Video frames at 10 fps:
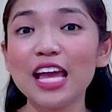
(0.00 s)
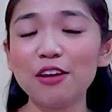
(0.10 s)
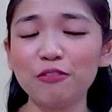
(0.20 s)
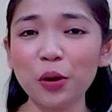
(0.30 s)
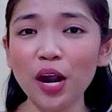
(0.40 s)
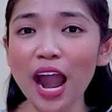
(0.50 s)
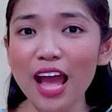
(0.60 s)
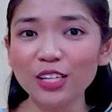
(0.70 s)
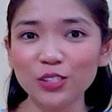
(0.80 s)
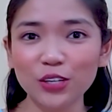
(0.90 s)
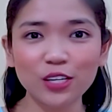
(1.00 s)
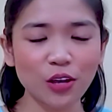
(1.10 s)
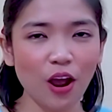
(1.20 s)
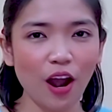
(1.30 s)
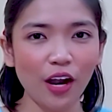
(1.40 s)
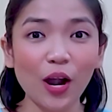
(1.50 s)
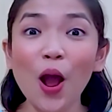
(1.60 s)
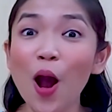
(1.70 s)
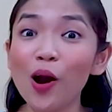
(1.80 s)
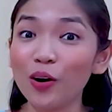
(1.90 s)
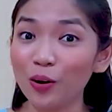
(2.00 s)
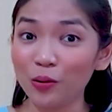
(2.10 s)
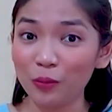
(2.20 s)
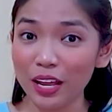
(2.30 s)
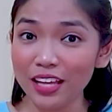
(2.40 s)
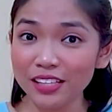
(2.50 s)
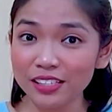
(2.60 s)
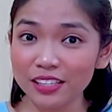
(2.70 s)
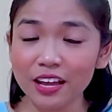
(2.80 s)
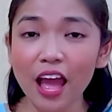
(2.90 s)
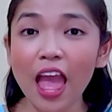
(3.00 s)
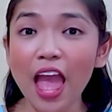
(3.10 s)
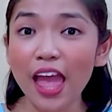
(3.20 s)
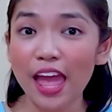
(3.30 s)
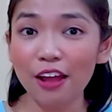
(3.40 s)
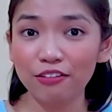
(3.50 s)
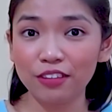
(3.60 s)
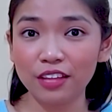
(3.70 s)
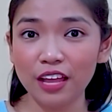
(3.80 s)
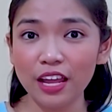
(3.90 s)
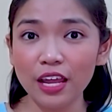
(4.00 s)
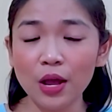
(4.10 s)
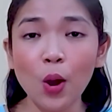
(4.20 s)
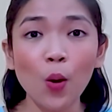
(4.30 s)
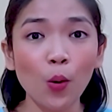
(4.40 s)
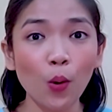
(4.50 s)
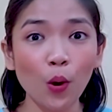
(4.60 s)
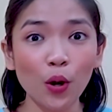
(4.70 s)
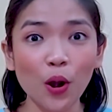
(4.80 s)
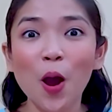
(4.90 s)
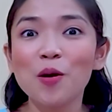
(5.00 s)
If your answers are always, every day, or